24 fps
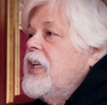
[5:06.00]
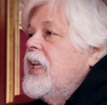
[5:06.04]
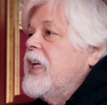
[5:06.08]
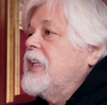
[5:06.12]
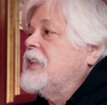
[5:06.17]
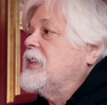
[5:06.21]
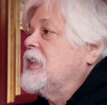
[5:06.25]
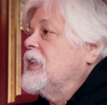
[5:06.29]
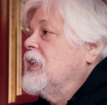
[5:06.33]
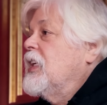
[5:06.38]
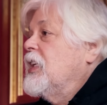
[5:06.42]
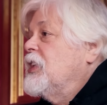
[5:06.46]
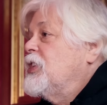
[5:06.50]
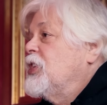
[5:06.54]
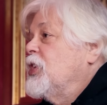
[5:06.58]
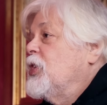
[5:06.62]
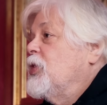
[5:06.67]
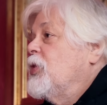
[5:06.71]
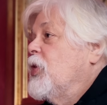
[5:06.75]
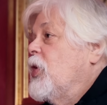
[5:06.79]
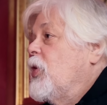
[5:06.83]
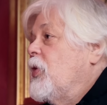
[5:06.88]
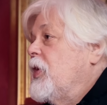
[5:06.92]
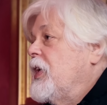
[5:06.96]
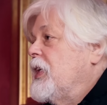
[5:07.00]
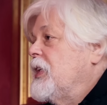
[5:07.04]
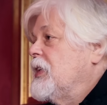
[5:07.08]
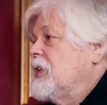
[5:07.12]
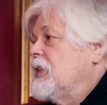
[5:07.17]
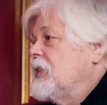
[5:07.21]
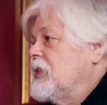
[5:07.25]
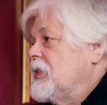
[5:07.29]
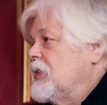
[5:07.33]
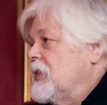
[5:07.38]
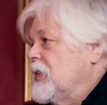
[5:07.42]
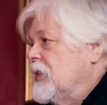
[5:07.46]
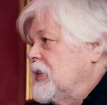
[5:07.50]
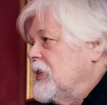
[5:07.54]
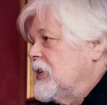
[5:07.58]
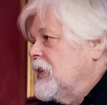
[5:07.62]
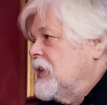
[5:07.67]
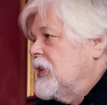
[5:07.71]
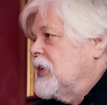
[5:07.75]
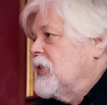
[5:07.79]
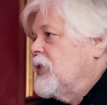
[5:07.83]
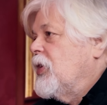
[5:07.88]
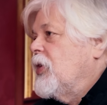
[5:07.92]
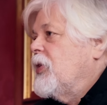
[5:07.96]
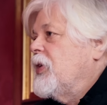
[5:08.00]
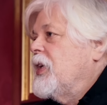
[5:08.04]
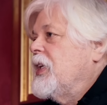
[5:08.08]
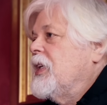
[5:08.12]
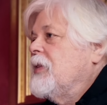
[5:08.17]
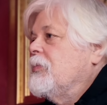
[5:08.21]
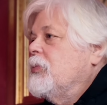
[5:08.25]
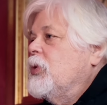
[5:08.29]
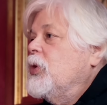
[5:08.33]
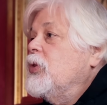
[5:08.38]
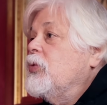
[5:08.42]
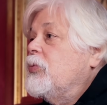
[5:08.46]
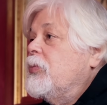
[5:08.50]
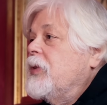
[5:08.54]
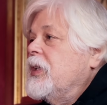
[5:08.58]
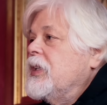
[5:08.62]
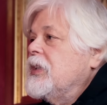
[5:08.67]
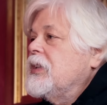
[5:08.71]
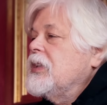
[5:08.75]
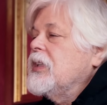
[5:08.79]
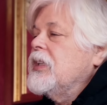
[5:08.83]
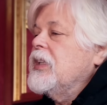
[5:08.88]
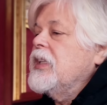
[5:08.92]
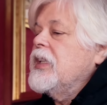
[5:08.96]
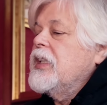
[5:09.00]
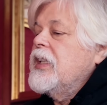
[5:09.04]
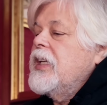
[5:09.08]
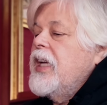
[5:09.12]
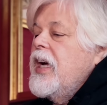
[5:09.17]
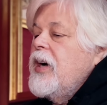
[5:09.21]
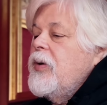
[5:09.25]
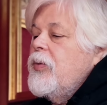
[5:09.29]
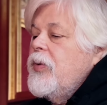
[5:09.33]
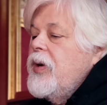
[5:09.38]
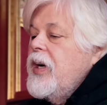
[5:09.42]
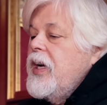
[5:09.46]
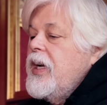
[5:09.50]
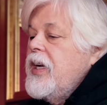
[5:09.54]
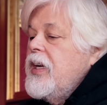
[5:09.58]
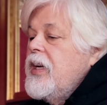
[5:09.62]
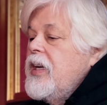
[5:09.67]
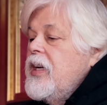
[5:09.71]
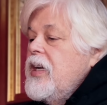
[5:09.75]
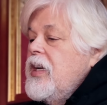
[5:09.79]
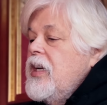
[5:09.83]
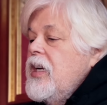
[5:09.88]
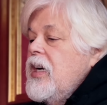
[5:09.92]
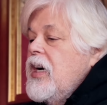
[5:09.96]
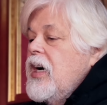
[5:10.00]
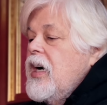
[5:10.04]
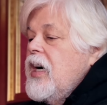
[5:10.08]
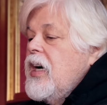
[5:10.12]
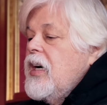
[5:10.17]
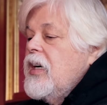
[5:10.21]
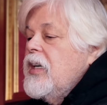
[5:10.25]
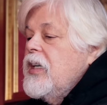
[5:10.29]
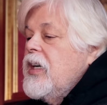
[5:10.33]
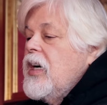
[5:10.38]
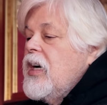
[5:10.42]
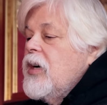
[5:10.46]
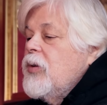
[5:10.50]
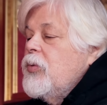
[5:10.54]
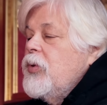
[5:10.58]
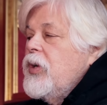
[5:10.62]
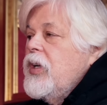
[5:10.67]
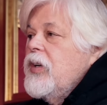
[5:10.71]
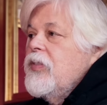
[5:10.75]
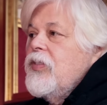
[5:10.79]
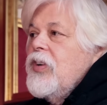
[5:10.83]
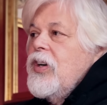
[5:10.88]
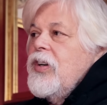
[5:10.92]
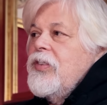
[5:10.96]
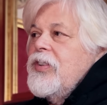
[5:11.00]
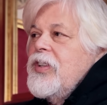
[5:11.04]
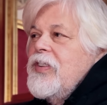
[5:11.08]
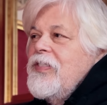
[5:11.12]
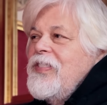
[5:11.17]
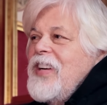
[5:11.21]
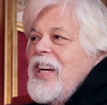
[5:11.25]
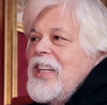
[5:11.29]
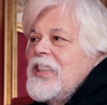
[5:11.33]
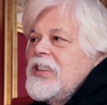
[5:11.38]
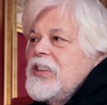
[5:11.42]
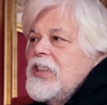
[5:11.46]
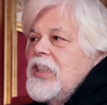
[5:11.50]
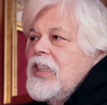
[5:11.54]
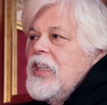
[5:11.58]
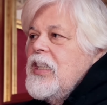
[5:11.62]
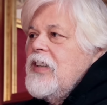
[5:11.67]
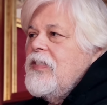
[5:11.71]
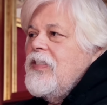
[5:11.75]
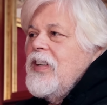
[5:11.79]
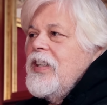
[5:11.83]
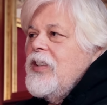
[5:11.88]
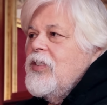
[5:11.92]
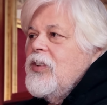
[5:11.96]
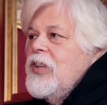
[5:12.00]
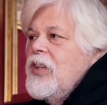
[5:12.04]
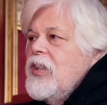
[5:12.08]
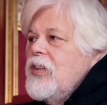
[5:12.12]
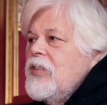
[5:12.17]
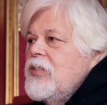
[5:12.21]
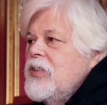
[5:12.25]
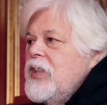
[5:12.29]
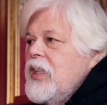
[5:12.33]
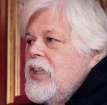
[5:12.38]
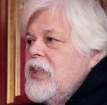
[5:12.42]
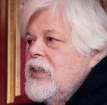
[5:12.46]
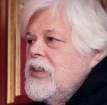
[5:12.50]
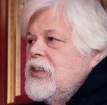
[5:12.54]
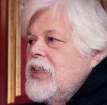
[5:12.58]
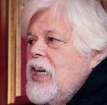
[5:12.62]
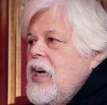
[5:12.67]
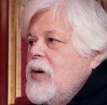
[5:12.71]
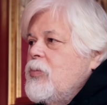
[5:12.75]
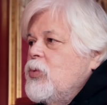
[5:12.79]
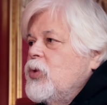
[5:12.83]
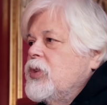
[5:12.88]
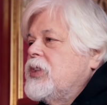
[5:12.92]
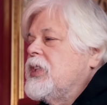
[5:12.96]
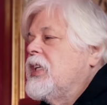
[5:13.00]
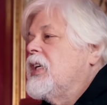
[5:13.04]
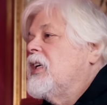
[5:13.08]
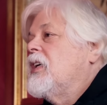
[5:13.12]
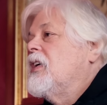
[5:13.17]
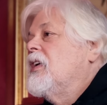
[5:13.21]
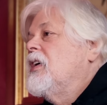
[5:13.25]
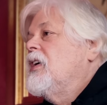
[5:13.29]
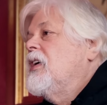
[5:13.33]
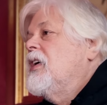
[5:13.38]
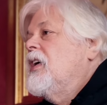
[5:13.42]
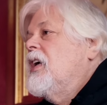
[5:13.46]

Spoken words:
It's a growing movement in that way. Are we evolving fast enough? I don't know. Time will tell.